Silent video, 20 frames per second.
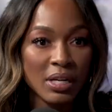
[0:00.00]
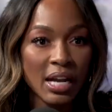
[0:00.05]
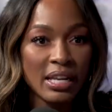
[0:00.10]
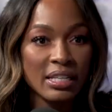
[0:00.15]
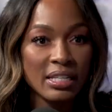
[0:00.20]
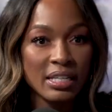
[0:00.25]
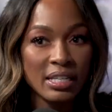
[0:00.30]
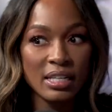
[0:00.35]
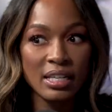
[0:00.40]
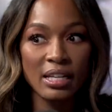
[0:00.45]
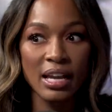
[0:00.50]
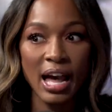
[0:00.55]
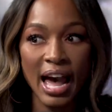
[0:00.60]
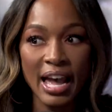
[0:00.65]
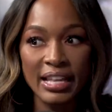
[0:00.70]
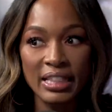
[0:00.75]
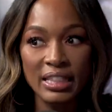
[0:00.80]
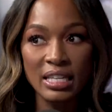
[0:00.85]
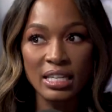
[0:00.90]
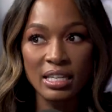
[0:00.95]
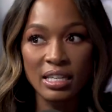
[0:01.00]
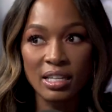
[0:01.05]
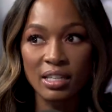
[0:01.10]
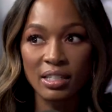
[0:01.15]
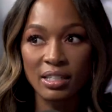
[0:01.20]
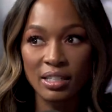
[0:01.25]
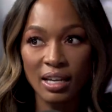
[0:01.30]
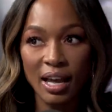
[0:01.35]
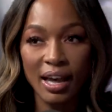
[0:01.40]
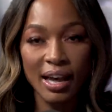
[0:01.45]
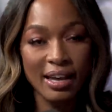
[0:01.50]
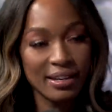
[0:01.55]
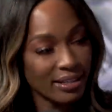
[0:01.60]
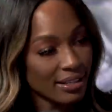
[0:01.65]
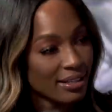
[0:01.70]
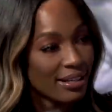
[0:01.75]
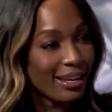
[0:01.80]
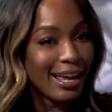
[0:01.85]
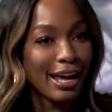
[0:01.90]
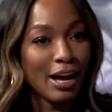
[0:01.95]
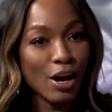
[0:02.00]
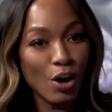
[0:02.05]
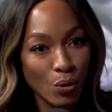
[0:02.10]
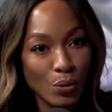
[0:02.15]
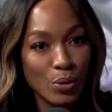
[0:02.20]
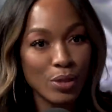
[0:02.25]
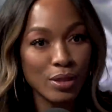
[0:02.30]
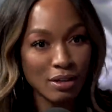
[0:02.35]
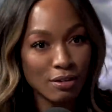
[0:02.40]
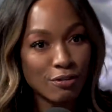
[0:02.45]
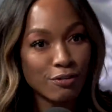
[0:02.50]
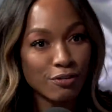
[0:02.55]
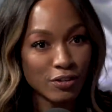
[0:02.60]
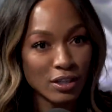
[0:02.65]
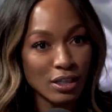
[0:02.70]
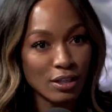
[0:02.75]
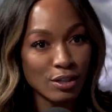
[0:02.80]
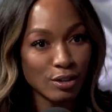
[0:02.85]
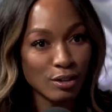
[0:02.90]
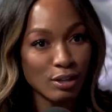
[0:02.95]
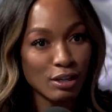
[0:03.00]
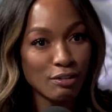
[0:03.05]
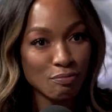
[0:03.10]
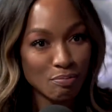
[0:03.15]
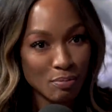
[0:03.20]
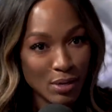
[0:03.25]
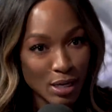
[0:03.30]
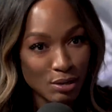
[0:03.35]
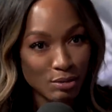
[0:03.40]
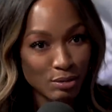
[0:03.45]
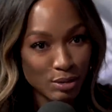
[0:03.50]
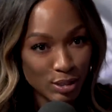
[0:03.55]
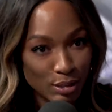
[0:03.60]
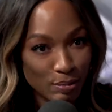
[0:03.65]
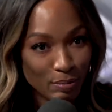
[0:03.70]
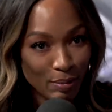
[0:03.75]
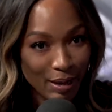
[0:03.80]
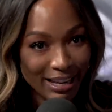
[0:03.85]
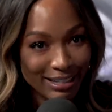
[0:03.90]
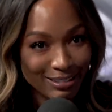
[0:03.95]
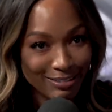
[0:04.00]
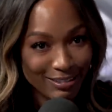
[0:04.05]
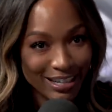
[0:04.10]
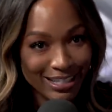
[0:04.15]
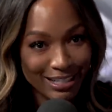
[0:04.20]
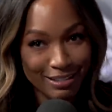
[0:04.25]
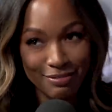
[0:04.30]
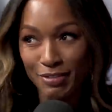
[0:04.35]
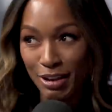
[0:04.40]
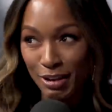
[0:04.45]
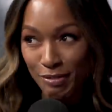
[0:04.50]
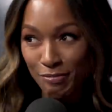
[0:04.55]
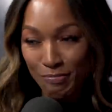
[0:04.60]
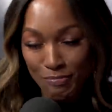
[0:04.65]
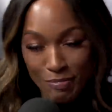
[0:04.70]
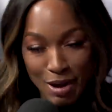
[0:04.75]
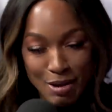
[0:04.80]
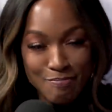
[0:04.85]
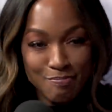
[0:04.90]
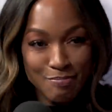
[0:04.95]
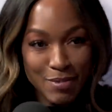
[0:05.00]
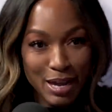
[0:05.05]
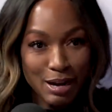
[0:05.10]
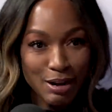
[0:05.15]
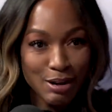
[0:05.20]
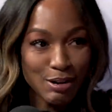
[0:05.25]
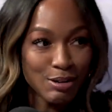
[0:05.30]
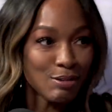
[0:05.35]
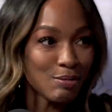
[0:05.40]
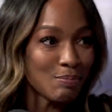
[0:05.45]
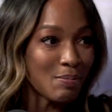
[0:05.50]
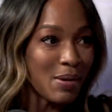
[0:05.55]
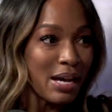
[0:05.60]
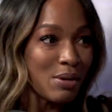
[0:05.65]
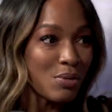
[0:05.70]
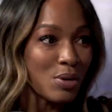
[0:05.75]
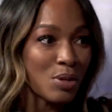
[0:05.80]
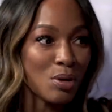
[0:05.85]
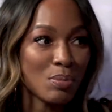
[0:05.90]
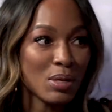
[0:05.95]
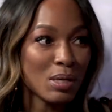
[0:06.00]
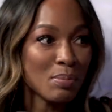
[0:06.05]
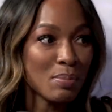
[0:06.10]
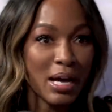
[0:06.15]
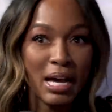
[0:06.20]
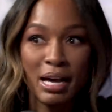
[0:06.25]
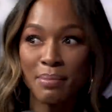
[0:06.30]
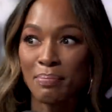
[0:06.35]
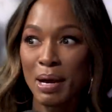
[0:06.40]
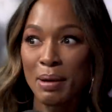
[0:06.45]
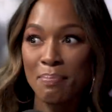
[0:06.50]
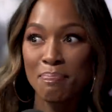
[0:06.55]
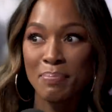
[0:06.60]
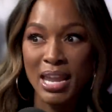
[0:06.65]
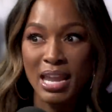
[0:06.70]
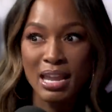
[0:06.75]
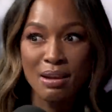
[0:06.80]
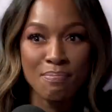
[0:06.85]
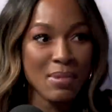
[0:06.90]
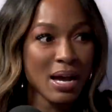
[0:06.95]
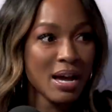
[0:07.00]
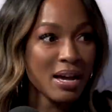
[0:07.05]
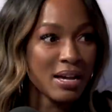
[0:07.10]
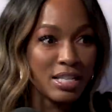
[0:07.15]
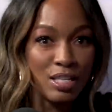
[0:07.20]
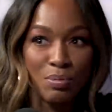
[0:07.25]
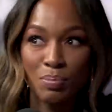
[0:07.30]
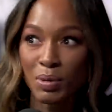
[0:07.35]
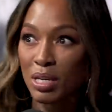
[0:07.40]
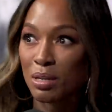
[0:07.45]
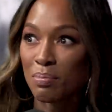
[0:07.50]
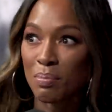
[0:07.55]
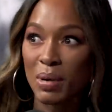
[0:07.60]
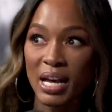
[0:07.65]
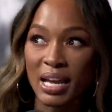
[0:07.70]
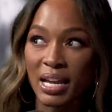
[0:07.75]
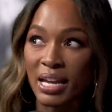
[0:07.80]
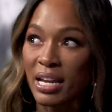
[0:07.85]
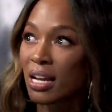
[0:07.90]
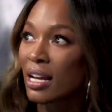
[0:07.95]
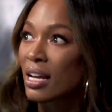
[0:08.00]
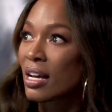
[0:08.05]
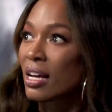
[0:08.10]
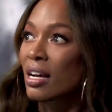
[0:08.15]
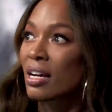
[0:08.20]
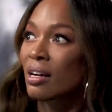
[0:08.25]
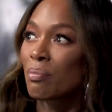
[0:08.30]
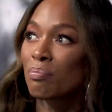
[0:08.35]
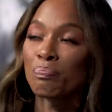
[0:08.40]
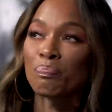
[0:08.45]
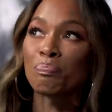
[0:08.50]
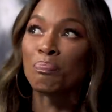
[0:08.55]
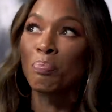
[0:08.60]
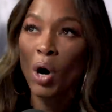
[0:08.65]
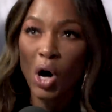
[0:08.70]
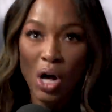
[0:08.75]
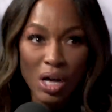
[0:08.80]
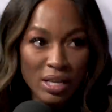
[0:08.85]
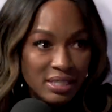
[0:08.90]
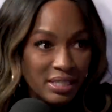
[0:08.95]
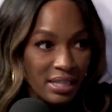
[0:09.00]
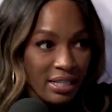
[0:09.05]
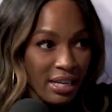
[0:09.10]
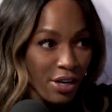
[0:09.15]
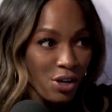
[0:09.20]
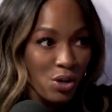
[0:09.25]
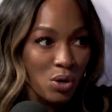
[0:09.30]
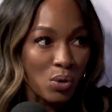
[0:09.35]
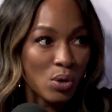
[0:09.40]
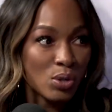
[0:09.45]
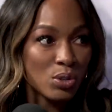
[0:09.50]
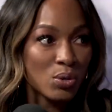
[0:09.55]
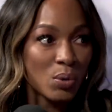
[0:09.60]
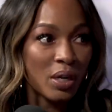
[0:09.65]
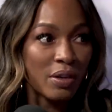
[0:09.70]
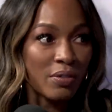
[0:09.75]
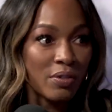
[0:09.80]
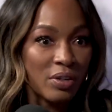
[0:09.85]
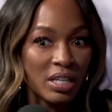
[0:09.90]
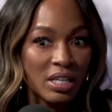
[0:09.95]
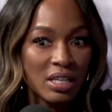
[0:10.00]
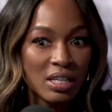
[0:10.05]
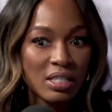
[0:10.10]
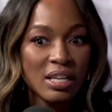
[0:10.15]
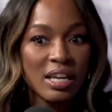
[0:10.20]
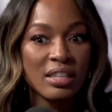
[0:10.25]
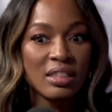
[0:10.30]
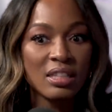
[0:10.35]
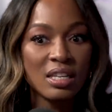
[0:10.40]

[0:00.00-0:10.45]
but I need it I think I need a healthy fear of male respect, right? Of, of my mm-hmm. male, my whether it be my my mate, my husband, my boss in air quotes whatever it is i